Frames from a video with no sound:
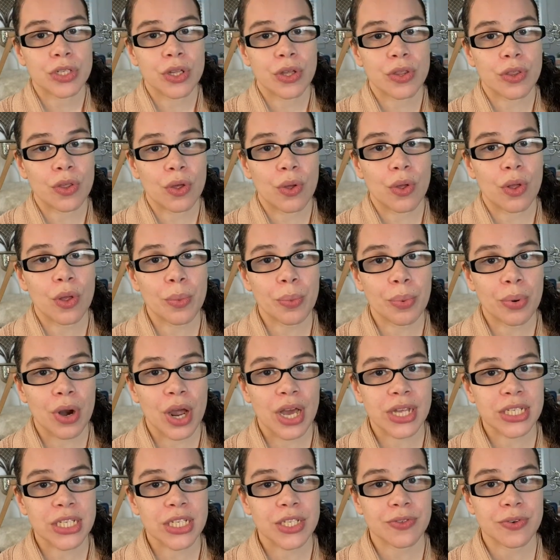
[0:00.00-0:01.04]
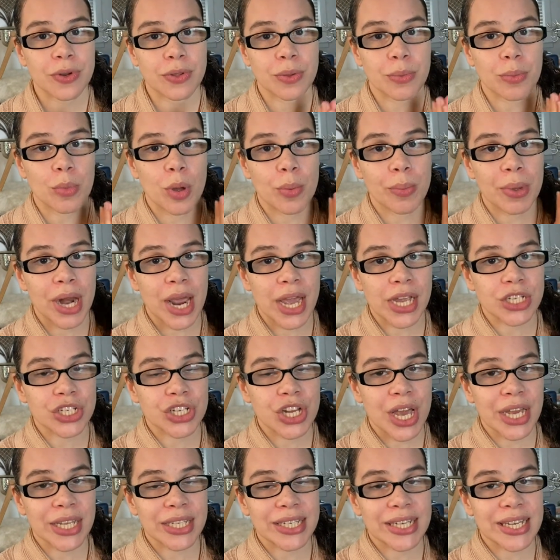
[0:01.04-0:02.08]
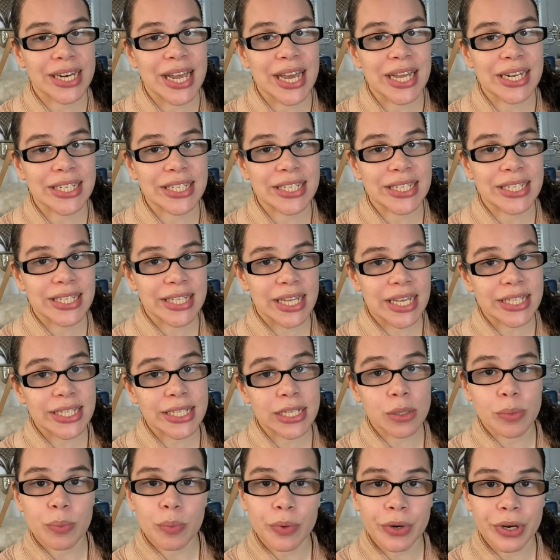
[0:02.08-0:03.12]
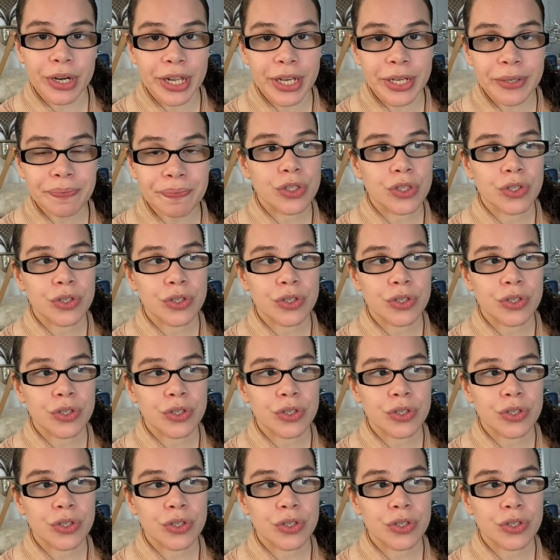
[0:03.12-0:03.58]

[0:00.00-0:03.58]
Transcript: So the whole process from the moment I checked in at six in the morning